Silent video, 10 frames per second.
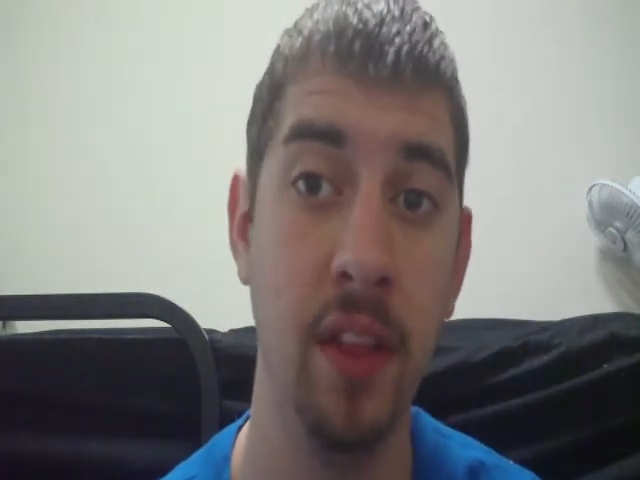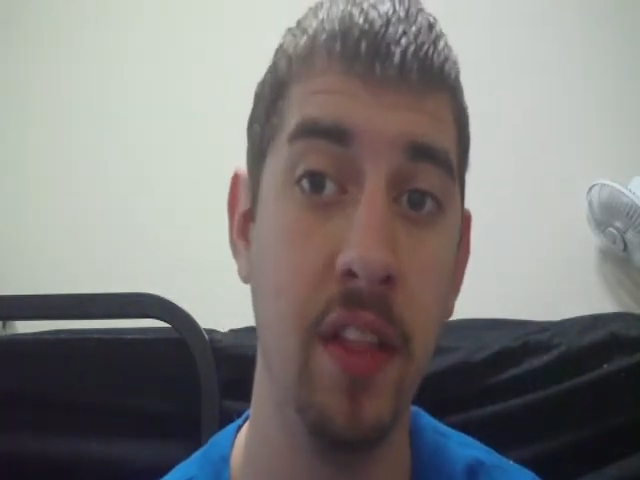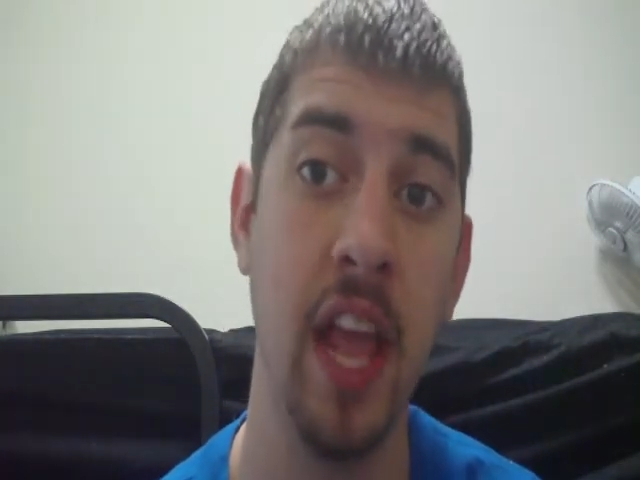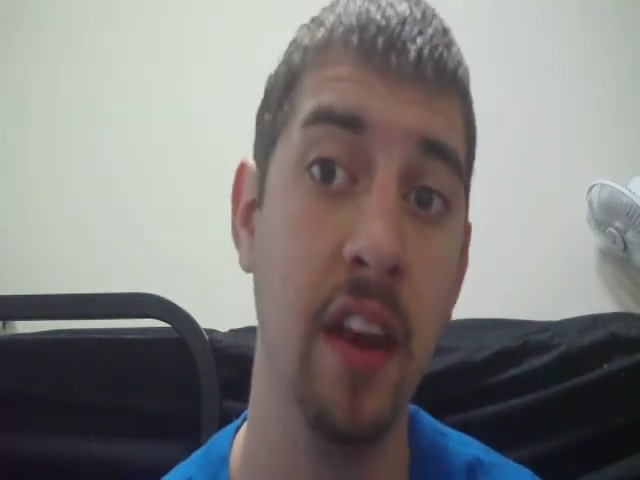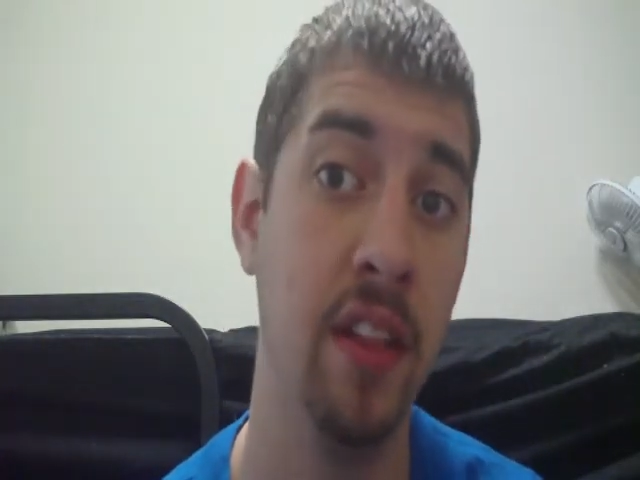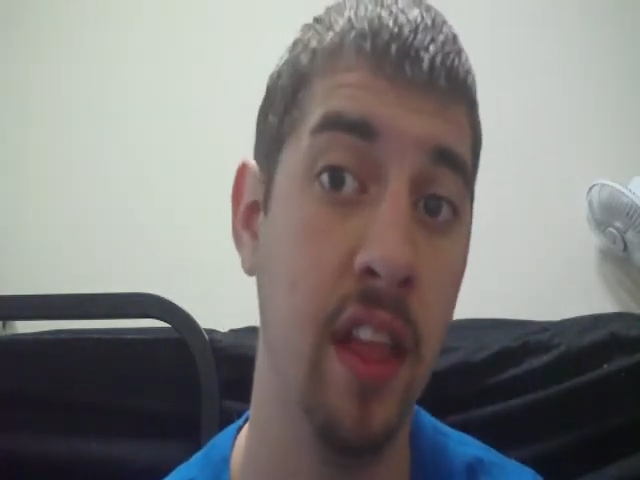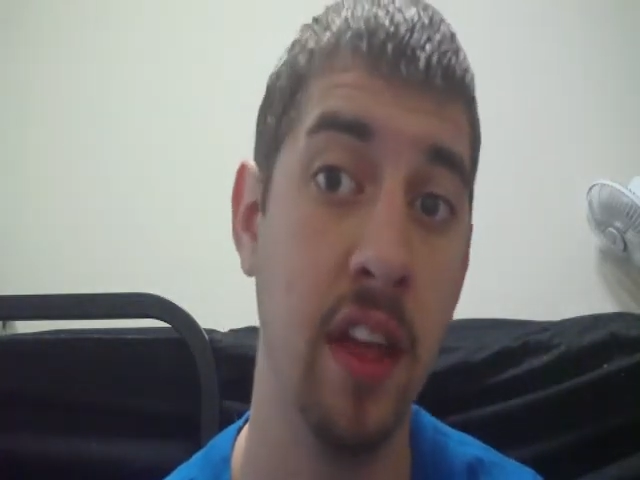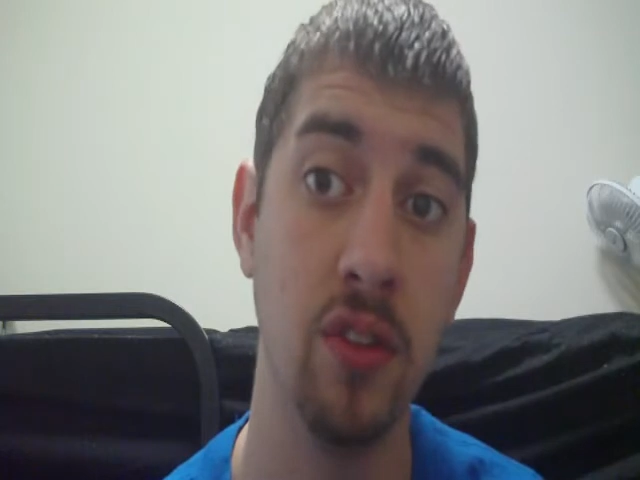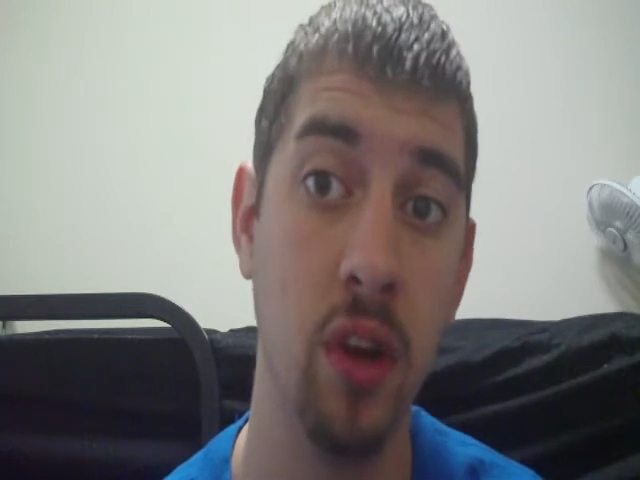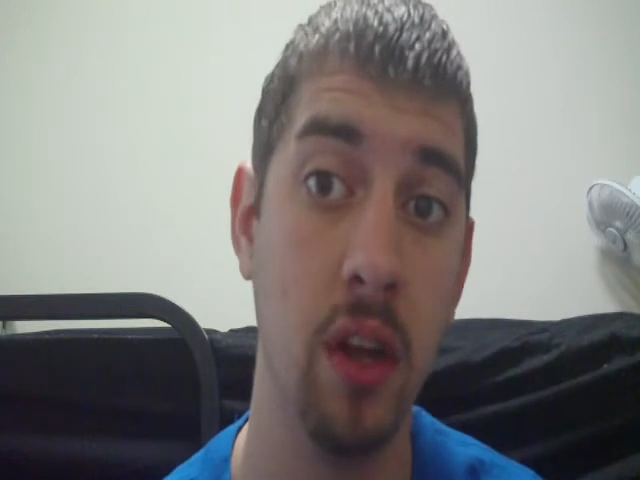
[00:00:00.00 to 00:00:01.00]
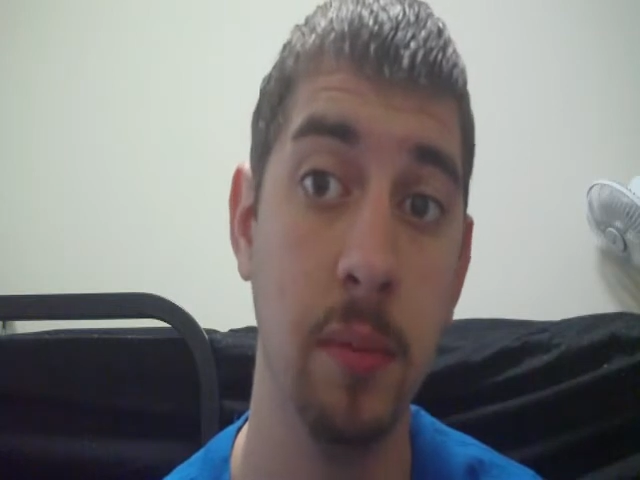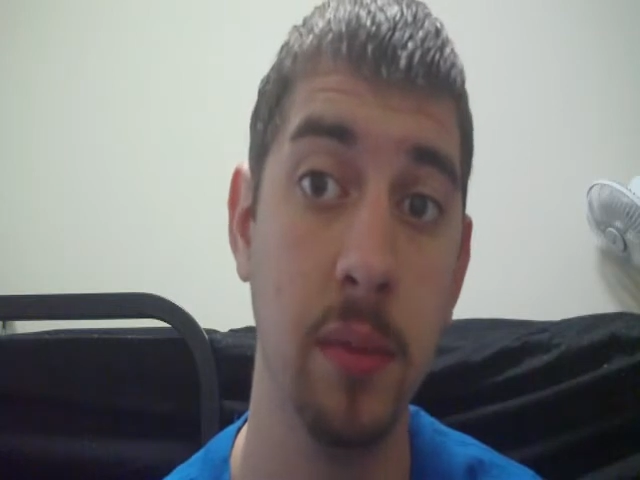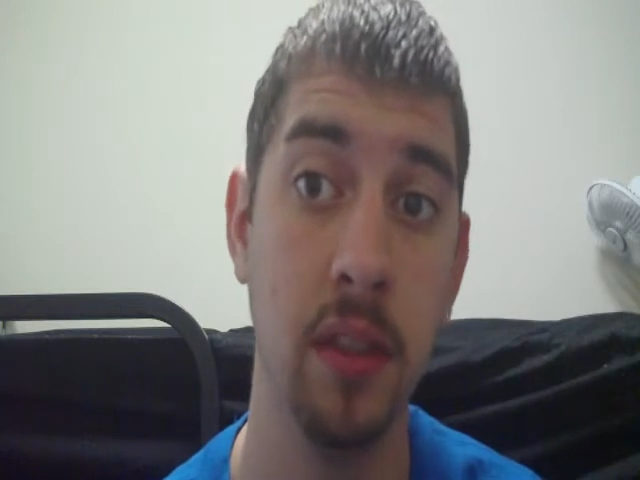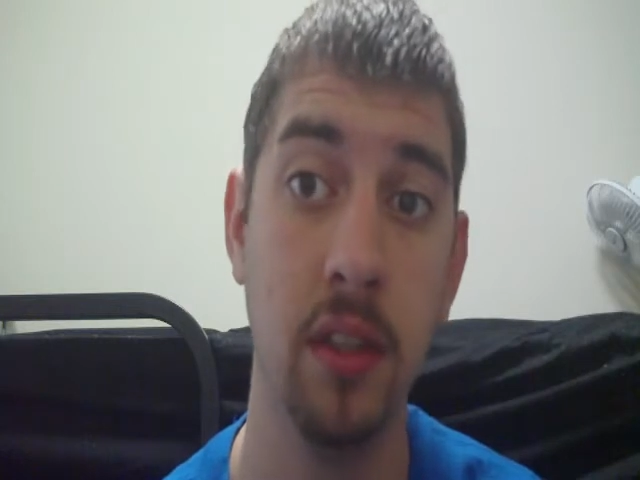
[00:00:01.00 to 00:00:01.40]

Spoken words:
to the end of that tribe.